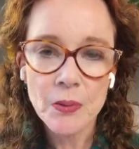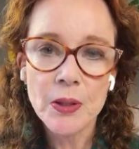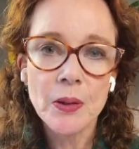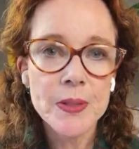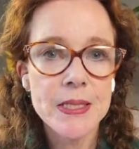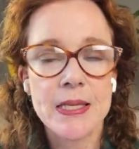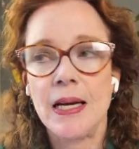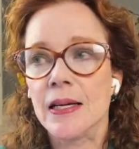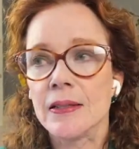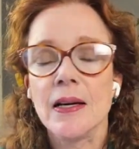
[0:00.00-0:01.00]
we always
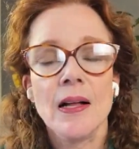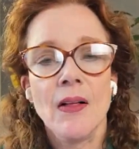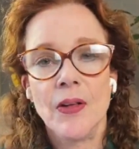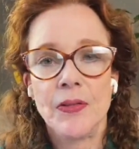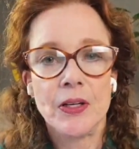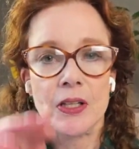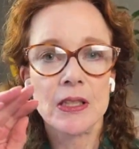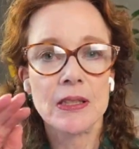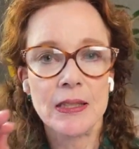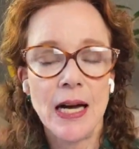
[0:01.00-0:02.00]
said that there are
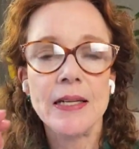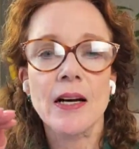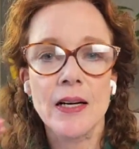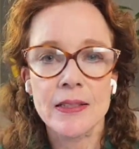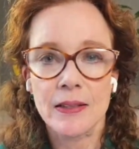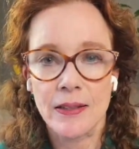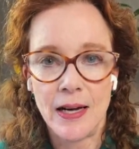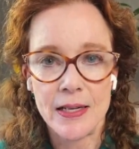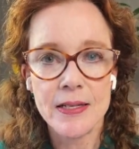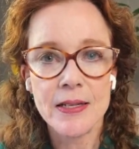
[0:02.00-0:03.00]

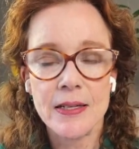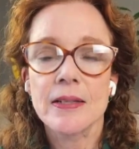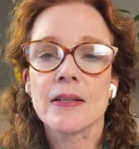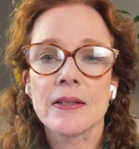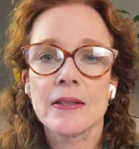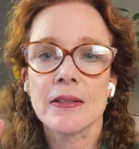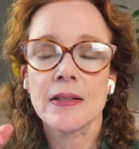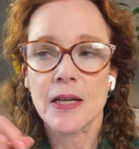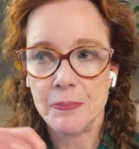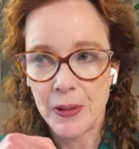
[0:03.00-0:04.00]
like-on-like
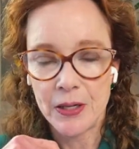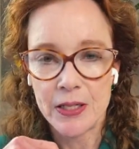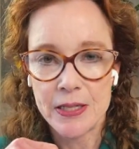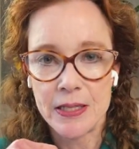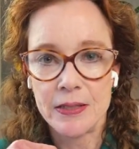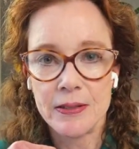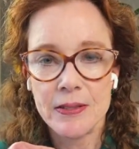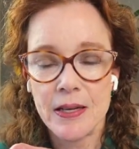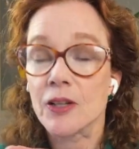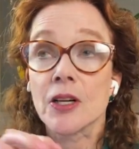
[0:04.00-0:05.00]

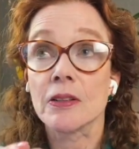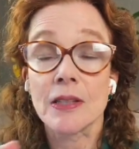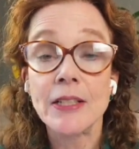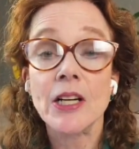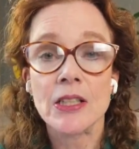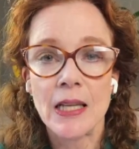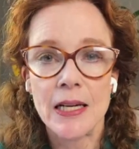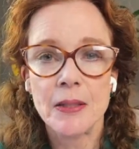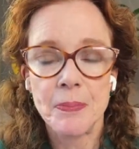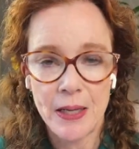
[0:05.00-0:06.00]
comparisons, or
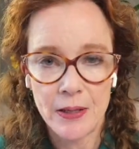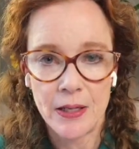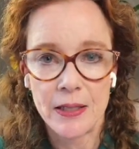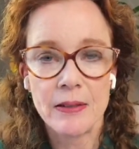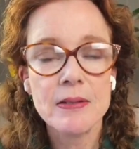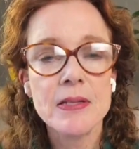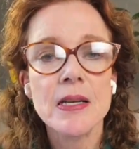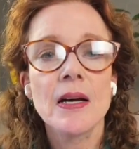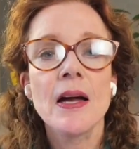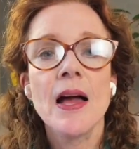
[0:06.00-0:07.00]
like-on-like
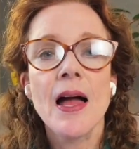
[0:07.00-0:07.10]
pairings,